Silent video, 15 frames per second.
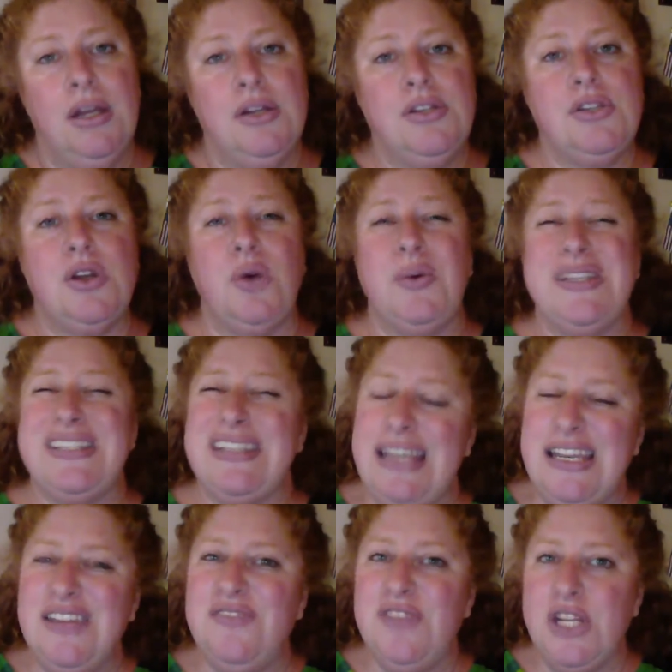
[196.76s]
So it's an
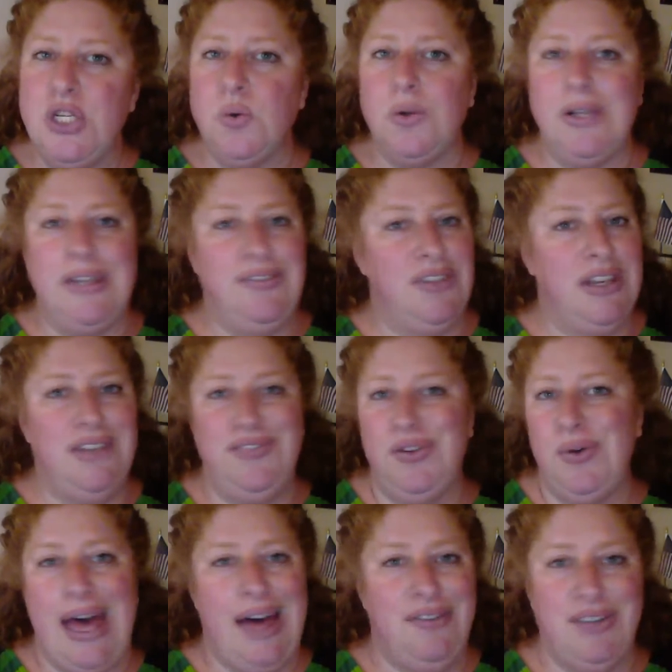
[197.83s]
individual even if you
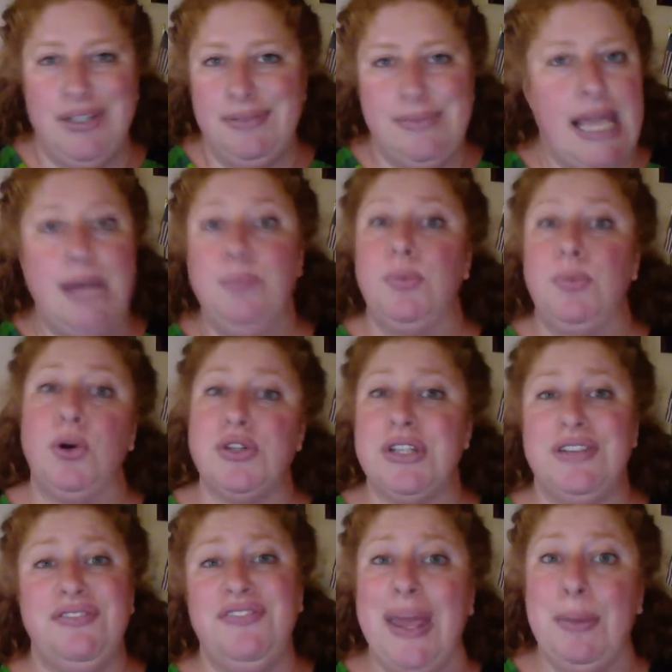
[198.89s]
have a
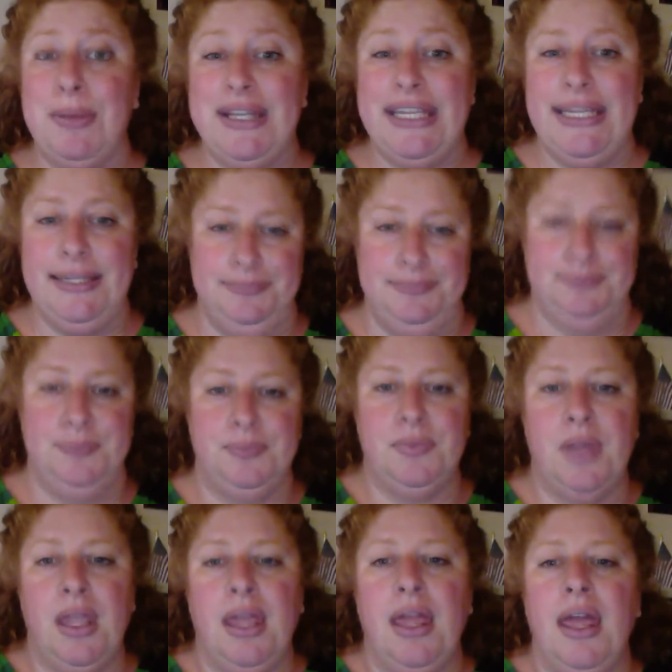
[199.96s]
10-person family.
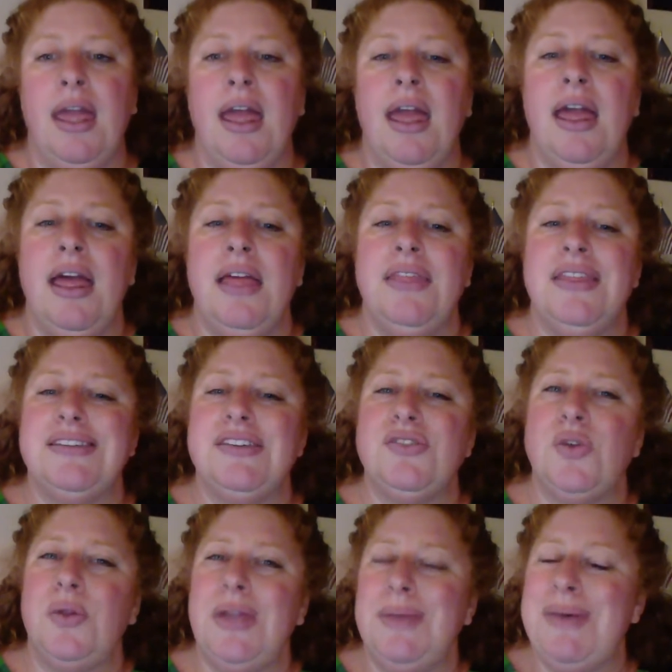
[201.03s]
This is
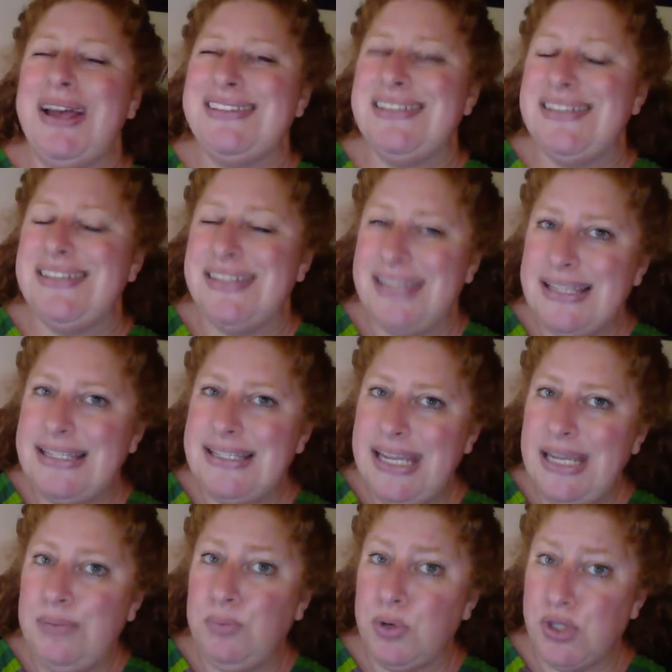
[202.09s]
only about
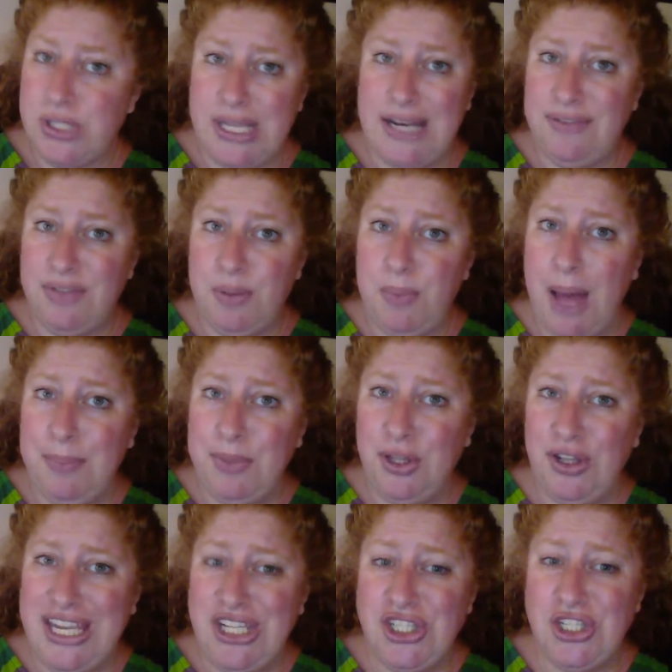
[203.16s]
16% of the
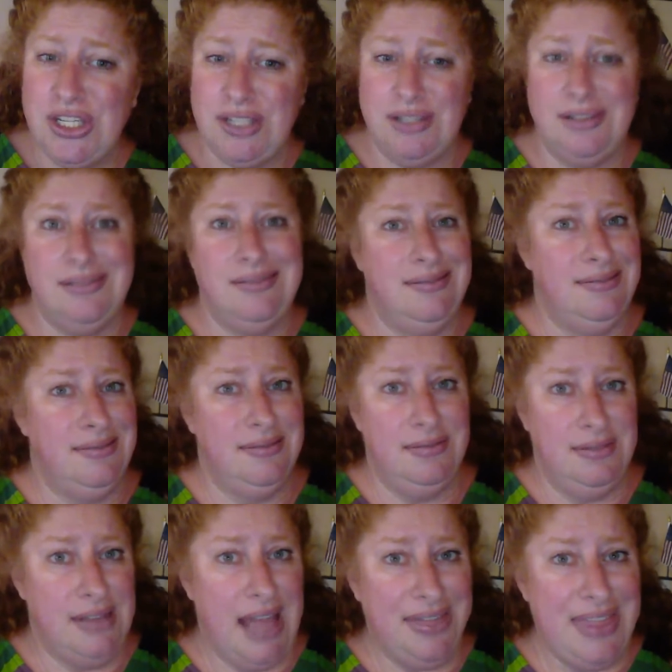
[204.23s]
population,
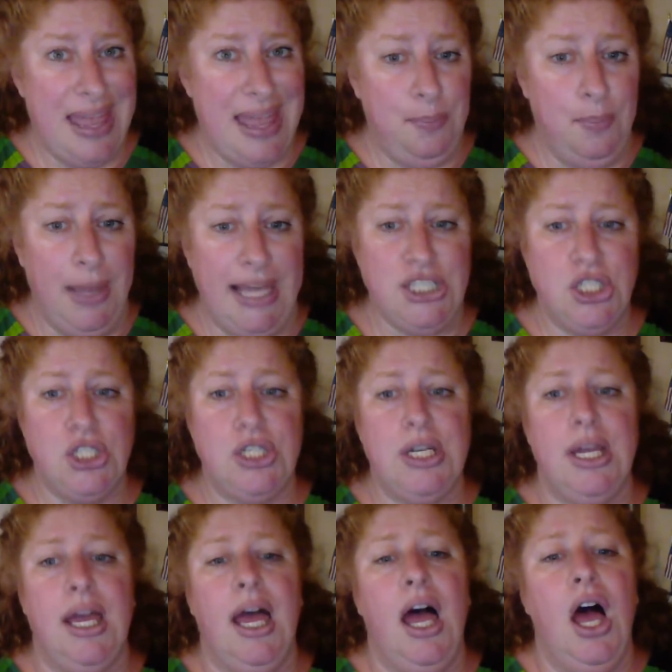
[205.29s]
not that much.
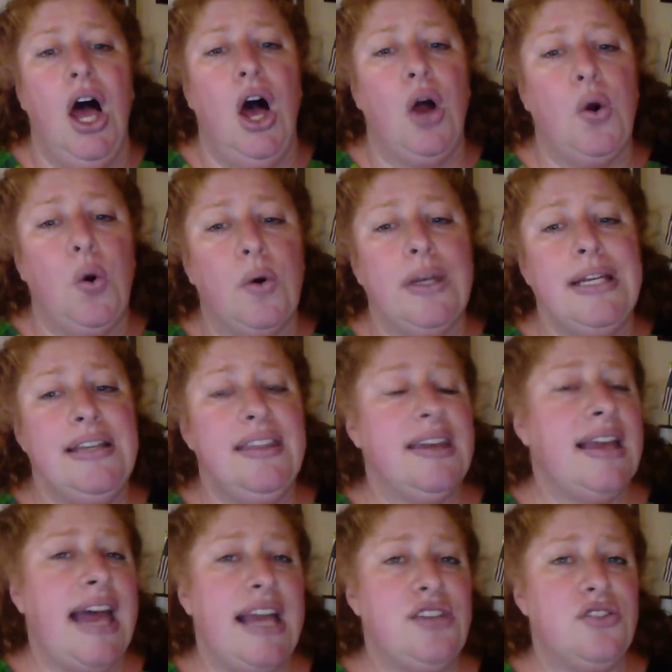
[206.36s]
According to the
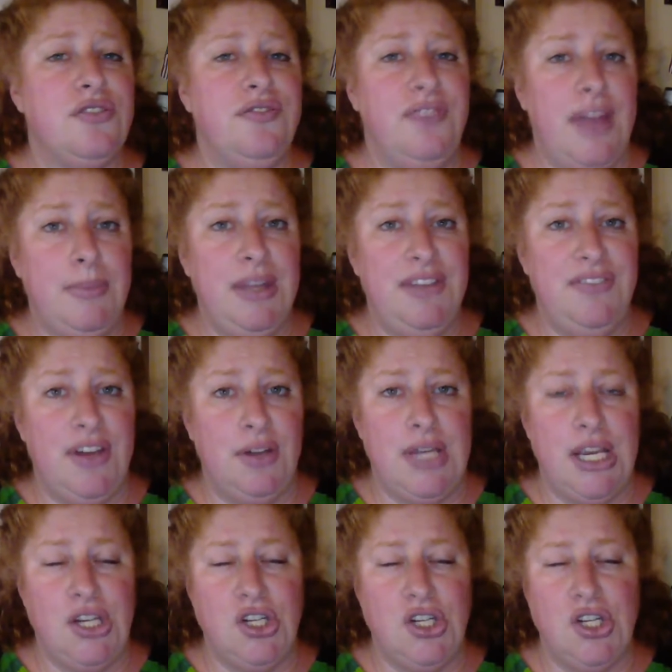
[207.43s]
Kaiser Family
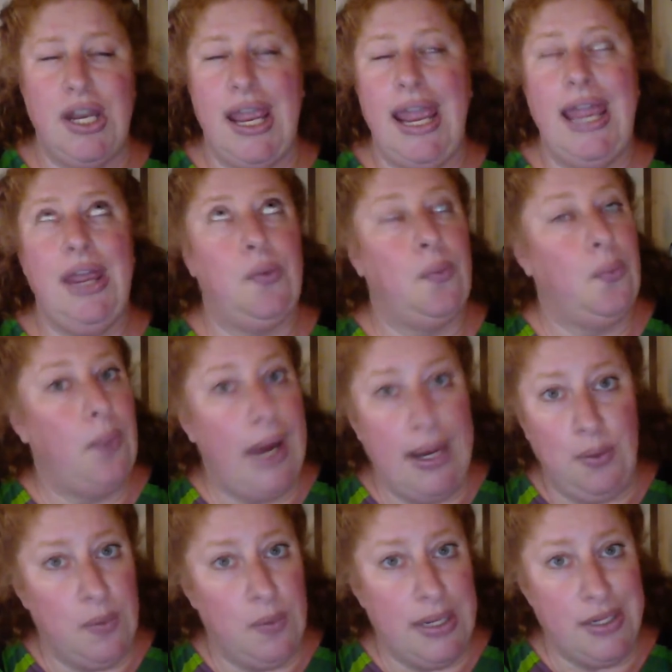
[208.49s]
Foundation, a
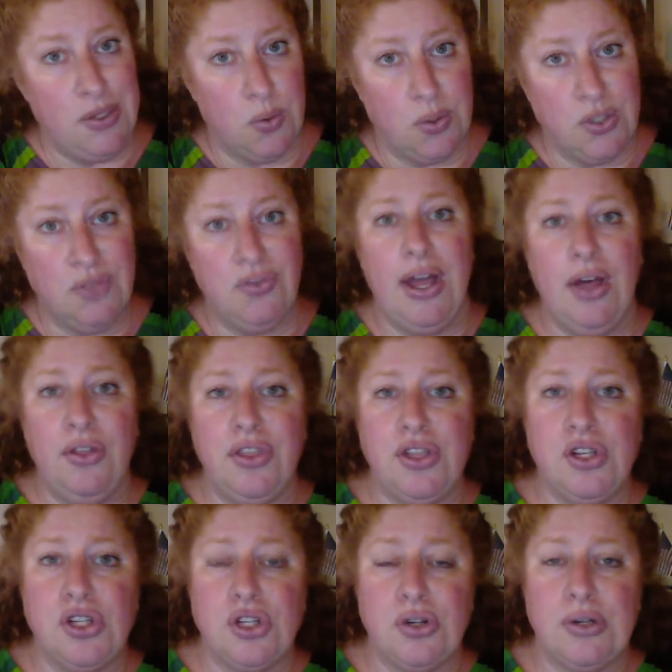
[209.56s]
great resource for health
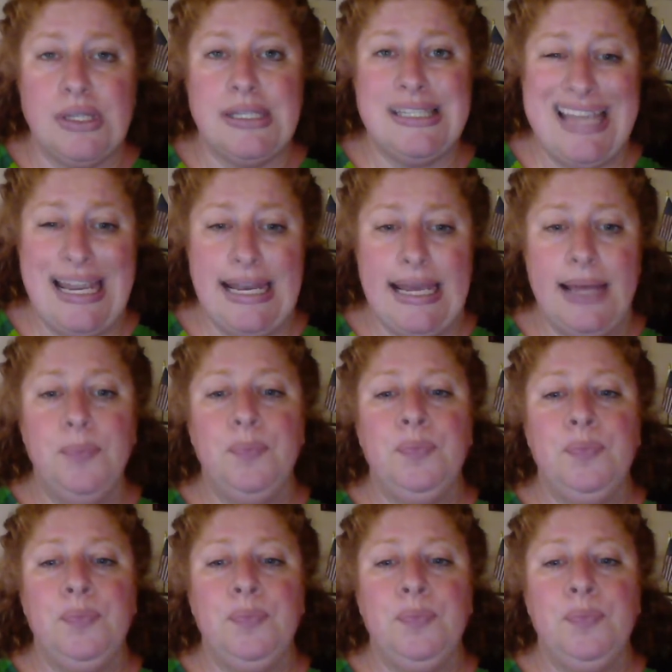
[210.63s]
insurance data,